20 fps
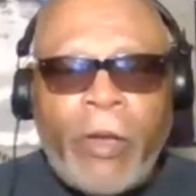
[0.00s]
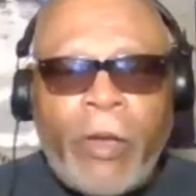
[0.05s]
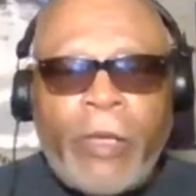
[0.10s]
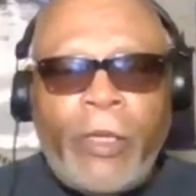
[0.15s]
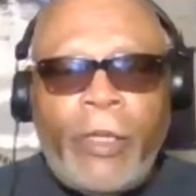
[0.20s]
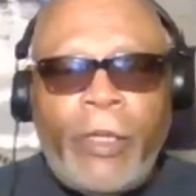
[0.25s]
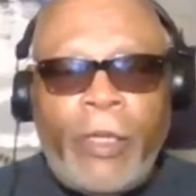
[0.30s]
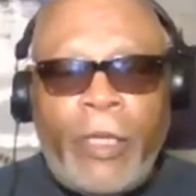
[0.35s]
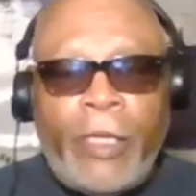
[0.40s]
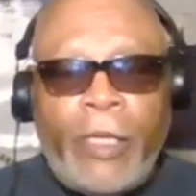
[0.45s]

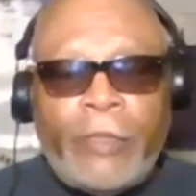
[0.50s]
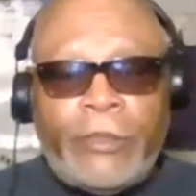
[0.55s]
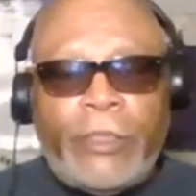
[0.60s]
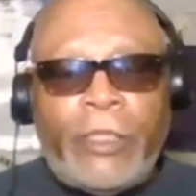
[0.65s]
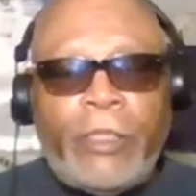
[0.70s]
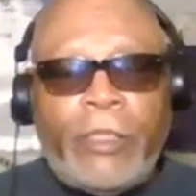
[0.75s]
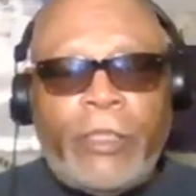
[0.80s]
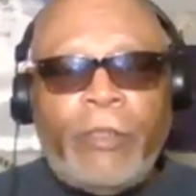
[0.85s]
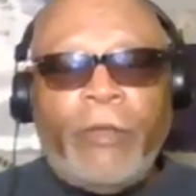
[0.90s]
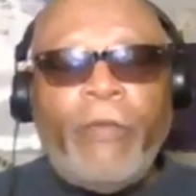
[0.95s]
Through
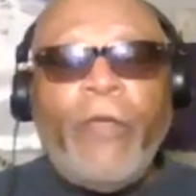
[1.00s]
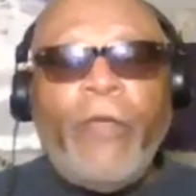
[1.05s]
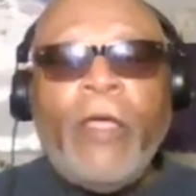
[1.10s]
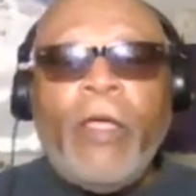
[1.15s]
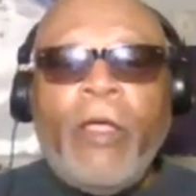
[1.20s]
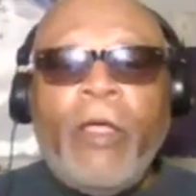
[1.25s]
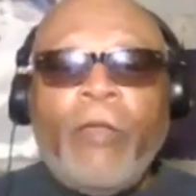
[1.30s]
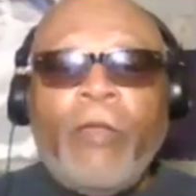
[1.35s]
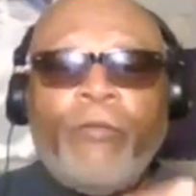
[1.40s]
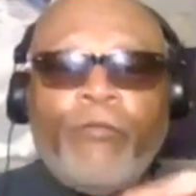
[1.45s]
that,
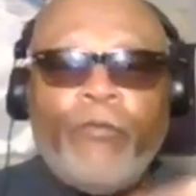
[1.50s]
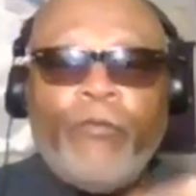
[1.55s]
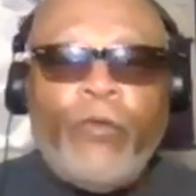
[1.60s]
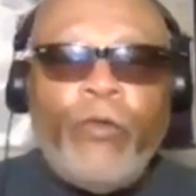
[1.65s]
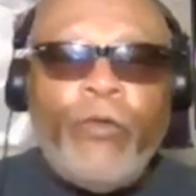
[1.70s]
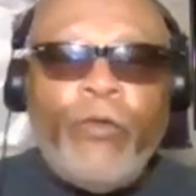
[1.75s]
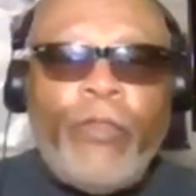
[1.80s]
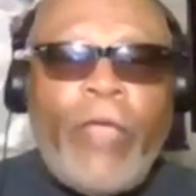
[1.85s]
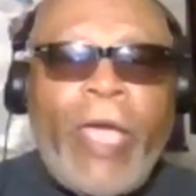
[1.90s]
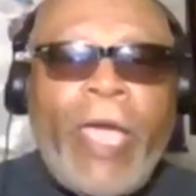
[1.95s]
we
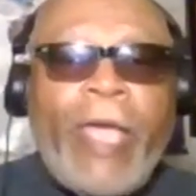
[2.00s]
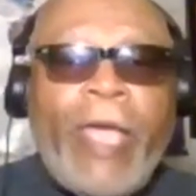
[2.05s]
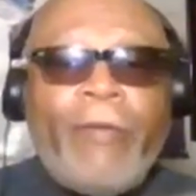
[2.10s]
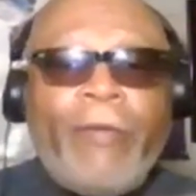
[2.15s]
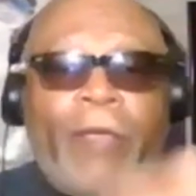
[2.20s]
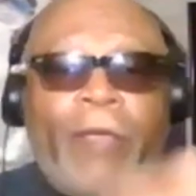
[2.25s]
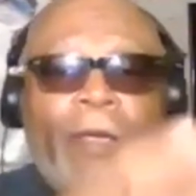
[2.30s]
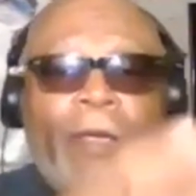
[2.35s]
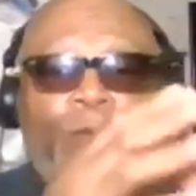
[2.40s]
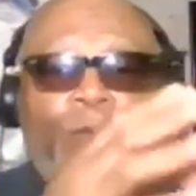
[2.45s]
had what
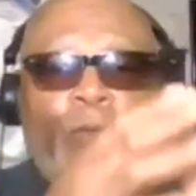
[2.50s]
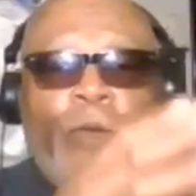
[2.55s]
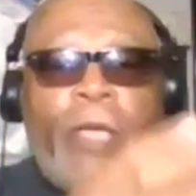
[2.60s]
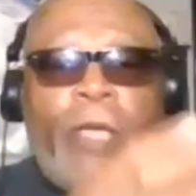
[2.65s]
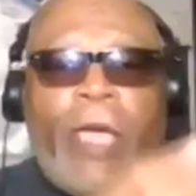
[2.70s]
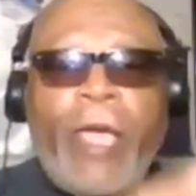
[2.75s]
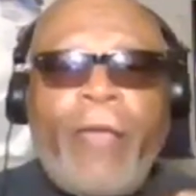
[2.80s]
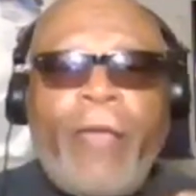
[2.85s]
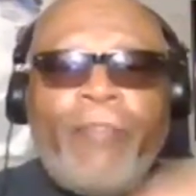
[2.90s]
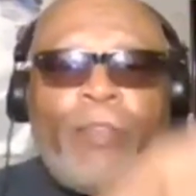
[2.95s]
we call the
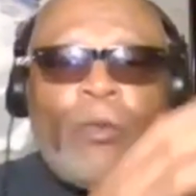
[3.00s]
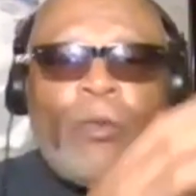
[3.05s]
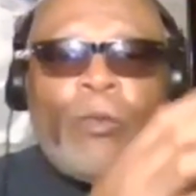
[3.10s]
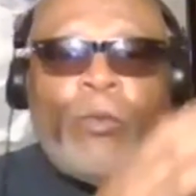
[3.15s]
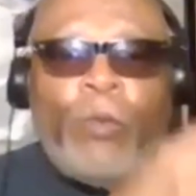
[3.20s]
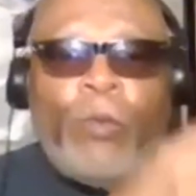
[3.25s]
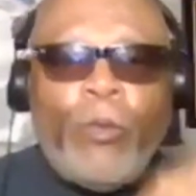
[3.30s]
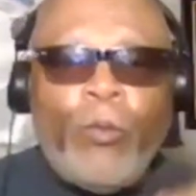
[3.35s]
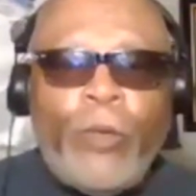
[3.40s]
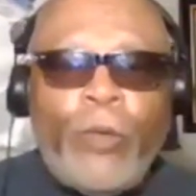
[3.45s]

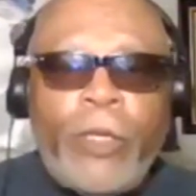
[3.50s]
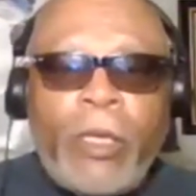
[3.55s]
Build Back